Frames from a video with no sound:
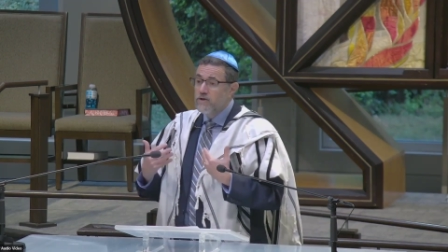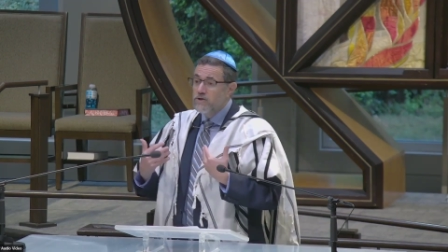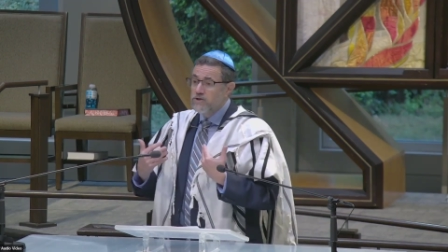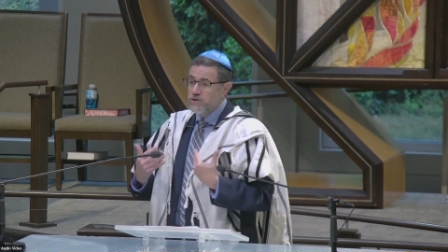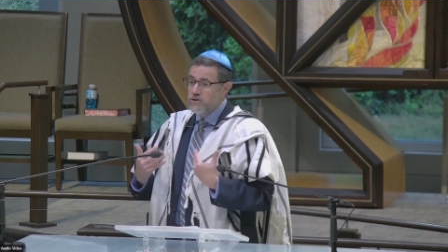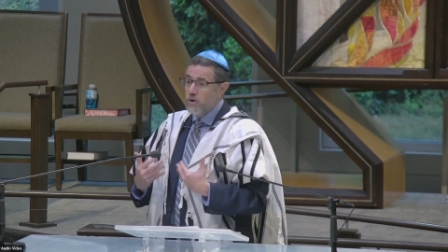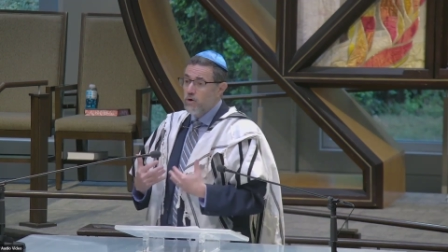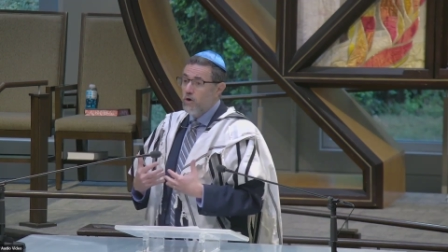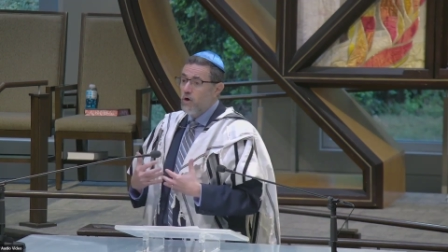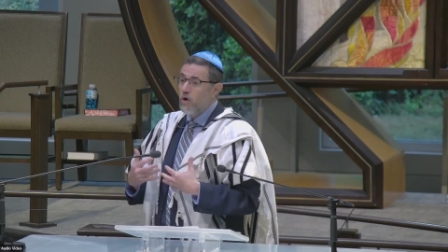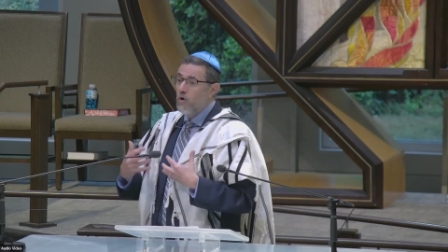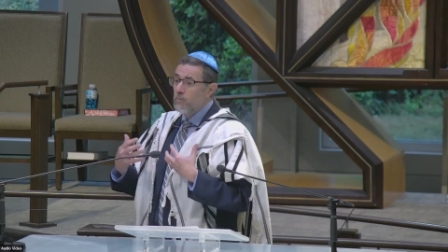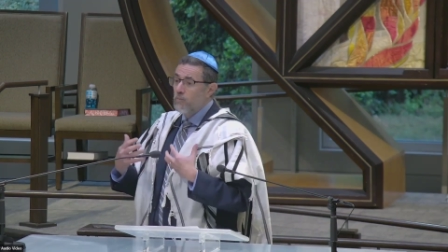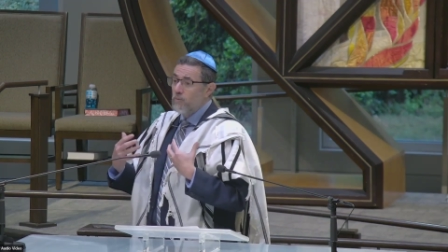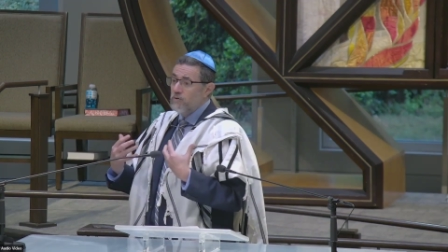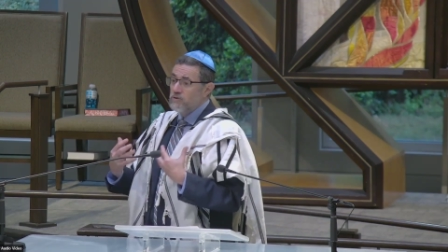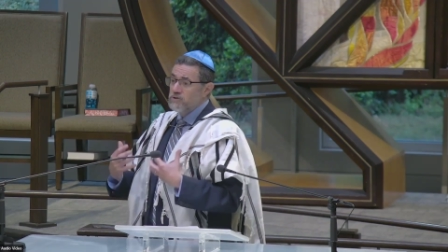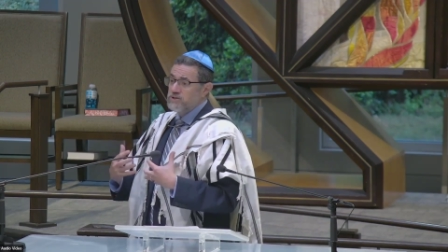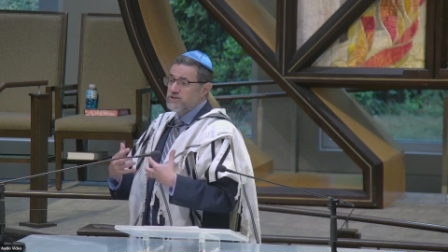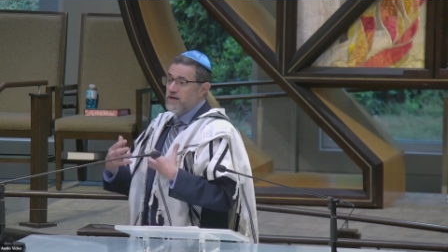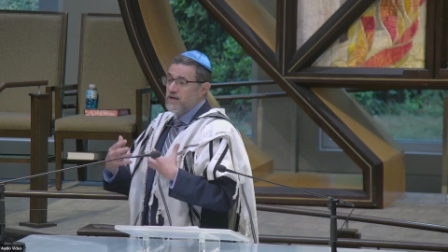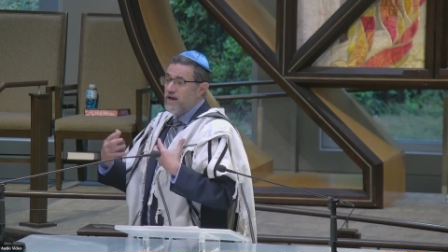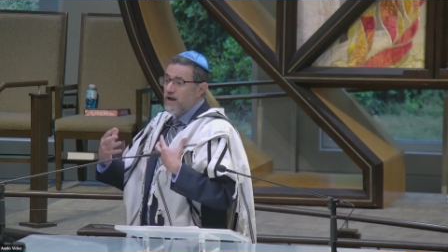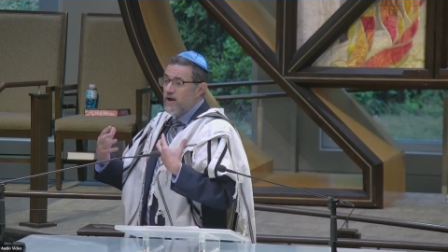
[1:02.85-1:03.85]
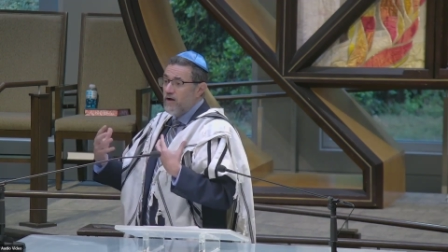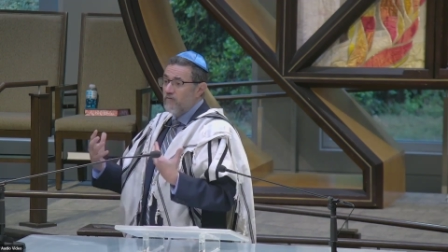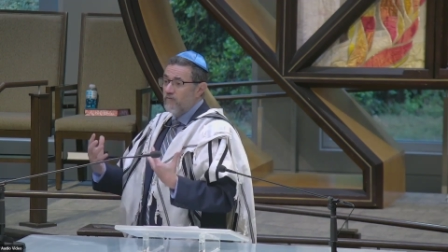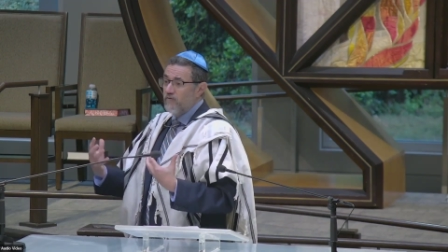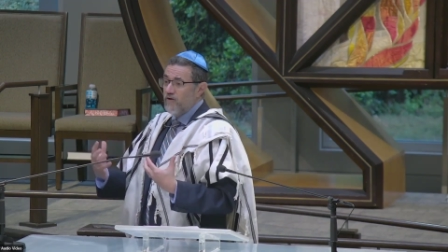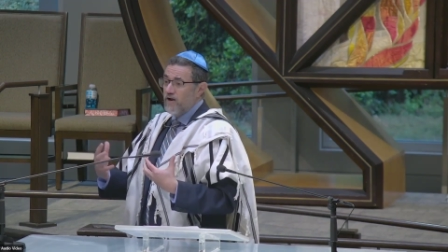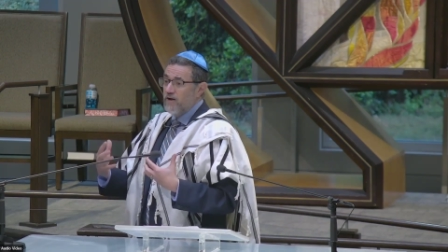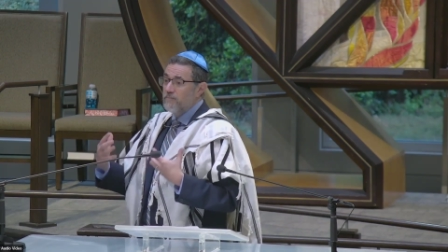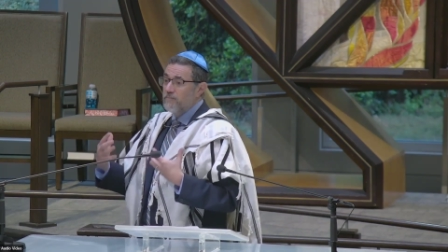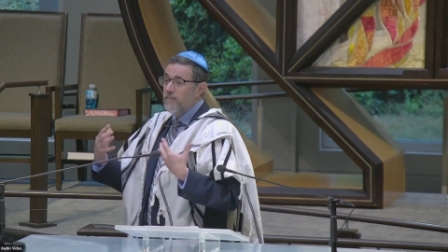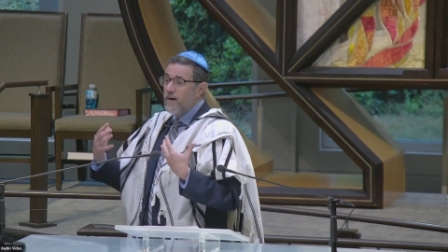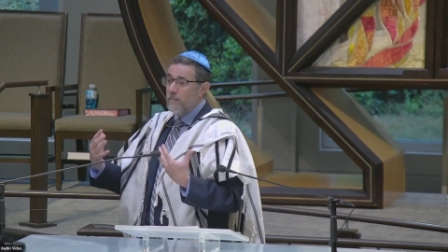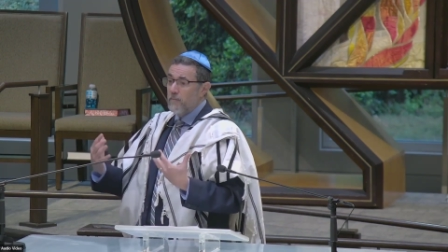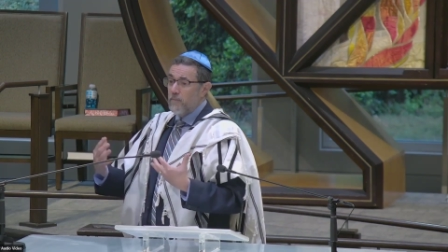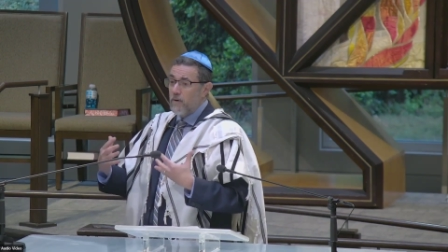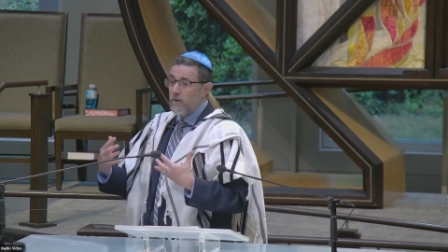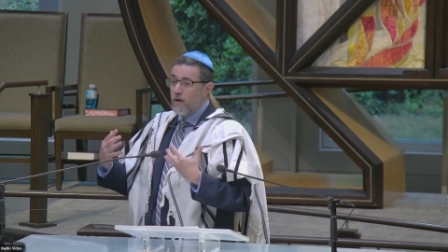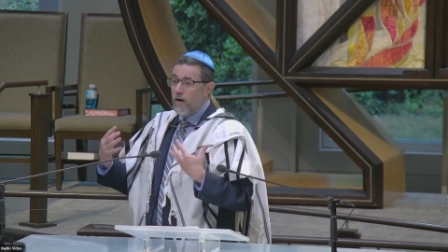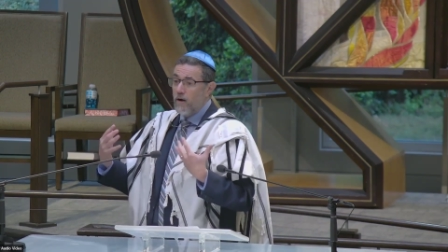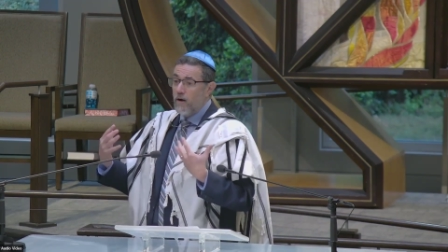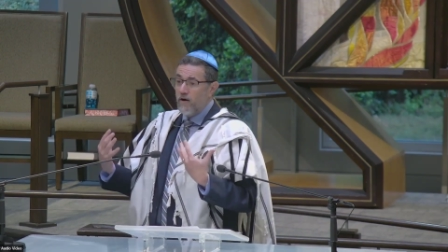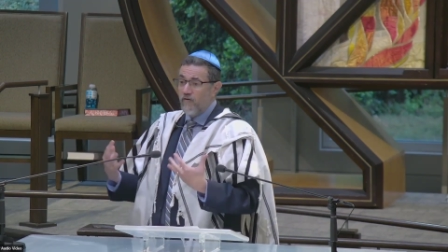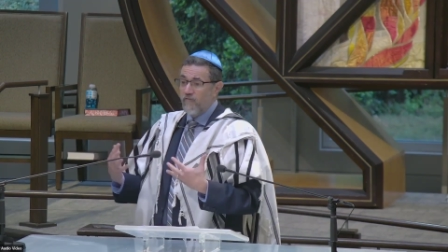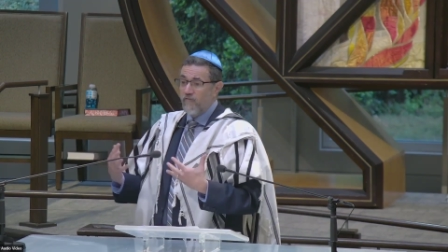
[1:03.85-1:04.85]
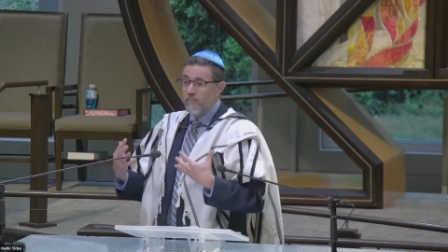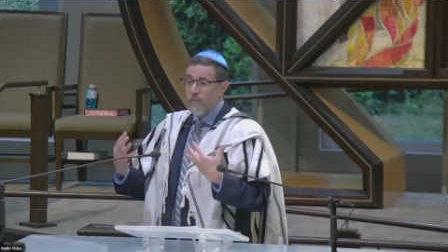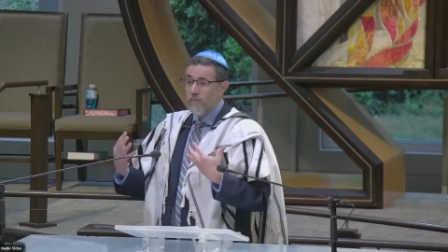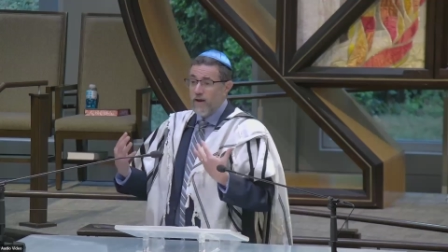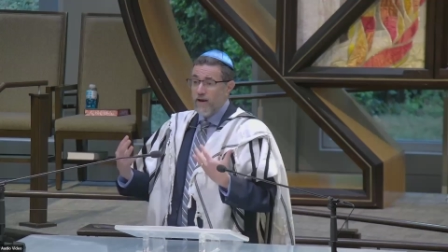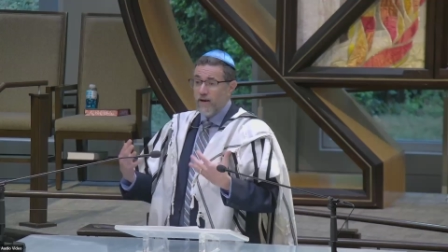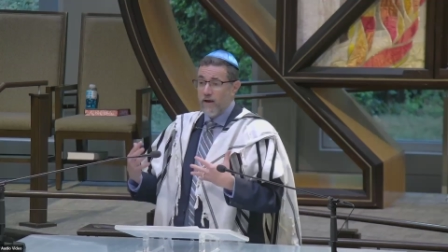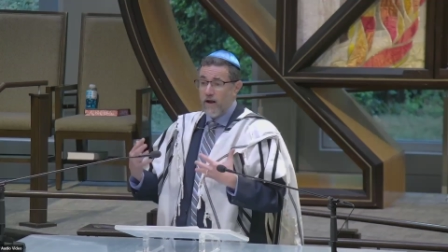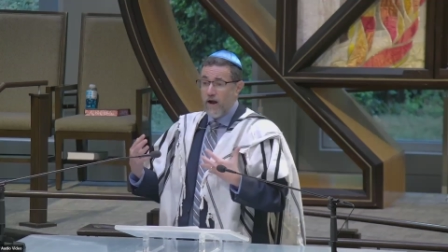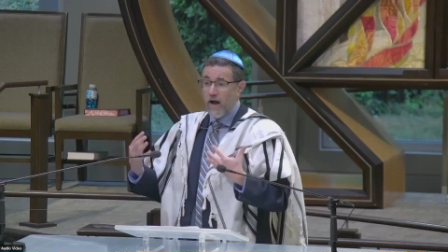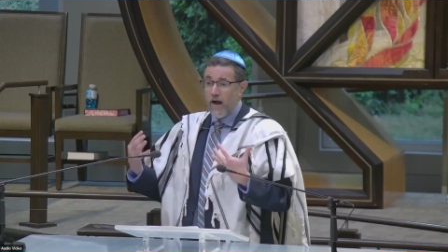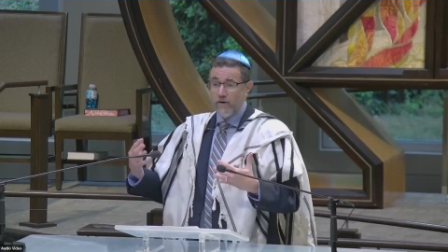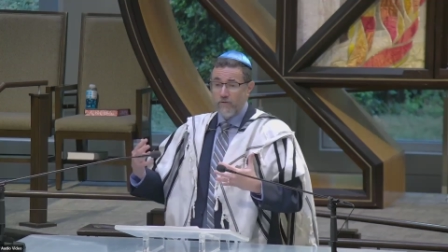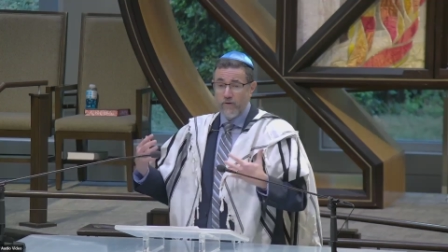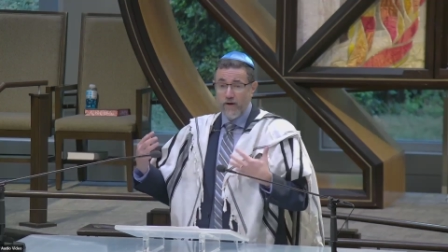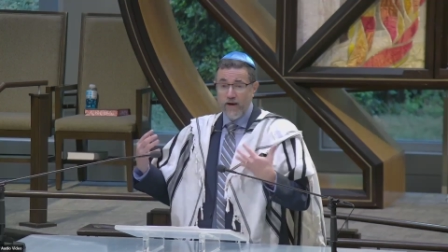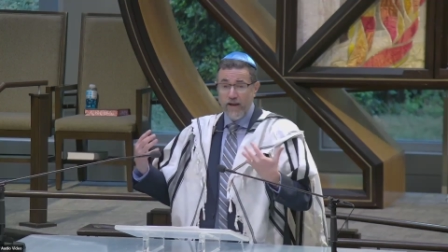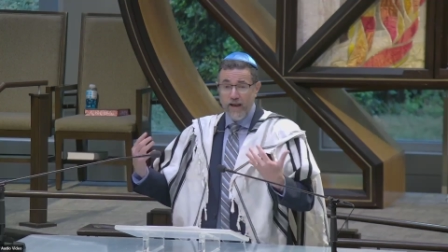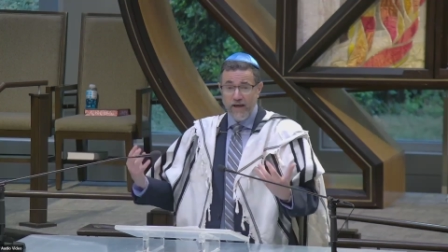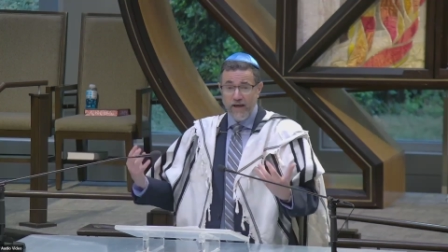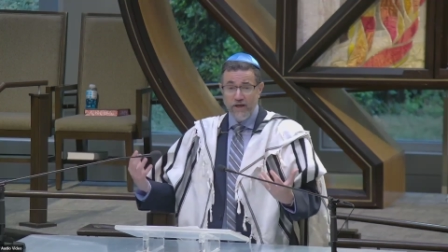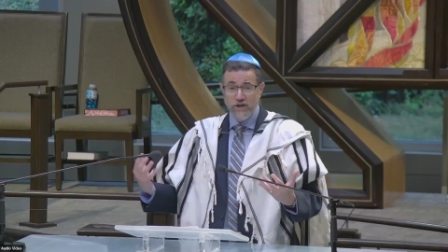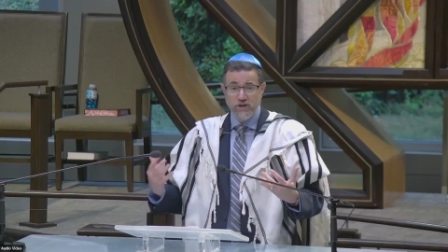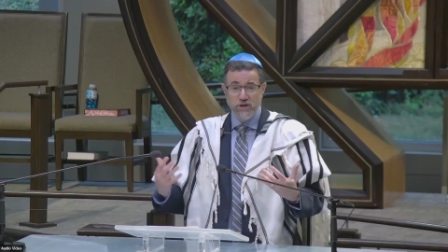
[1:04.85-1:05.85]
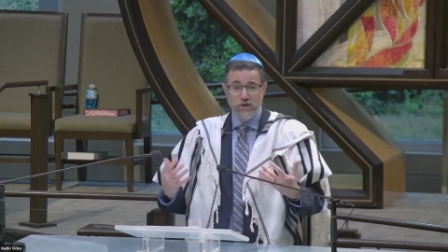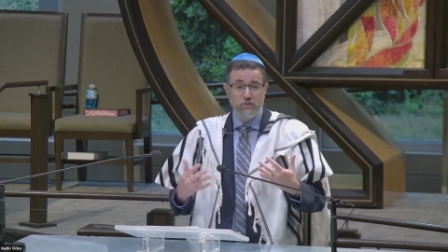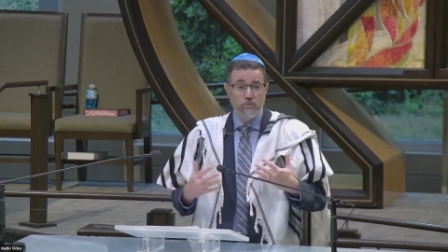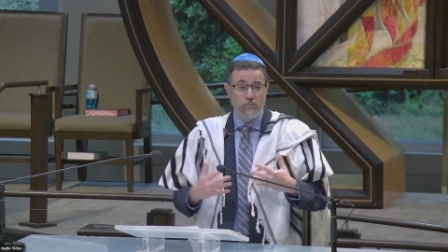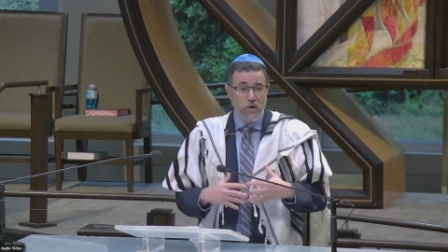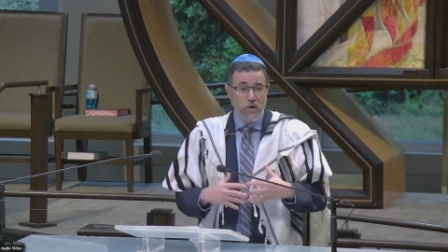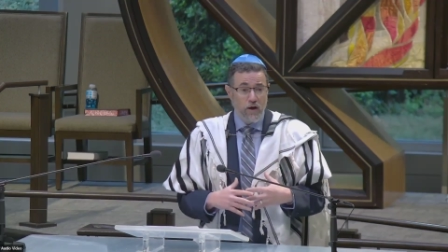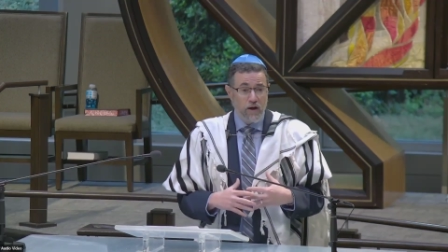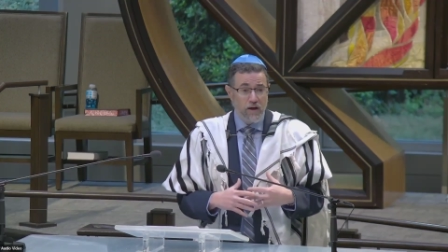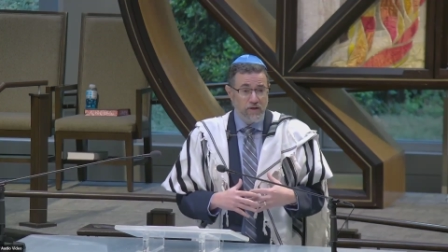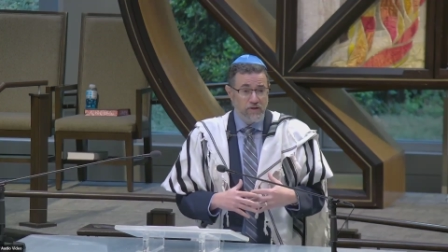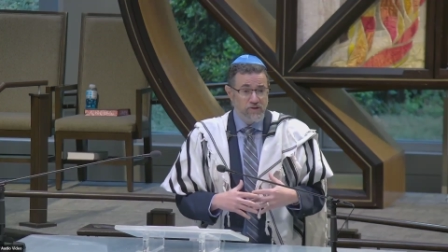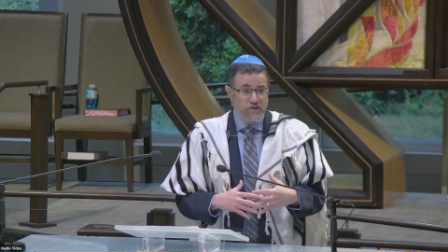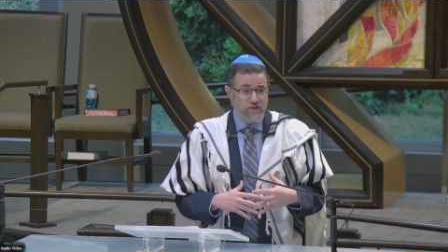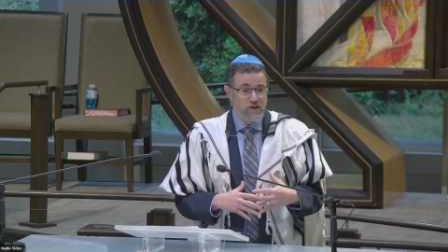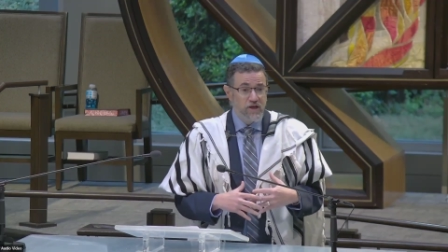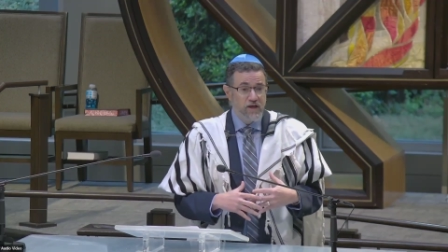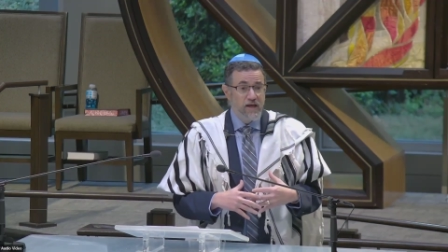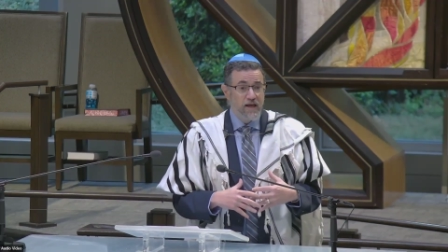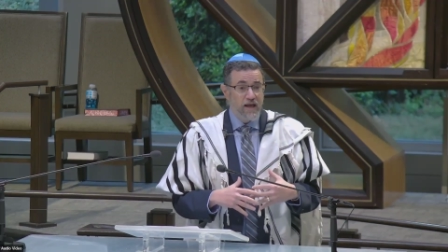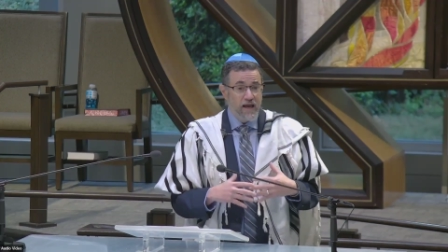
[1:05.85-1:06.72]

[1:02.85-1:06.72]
So almost every member of my congregation was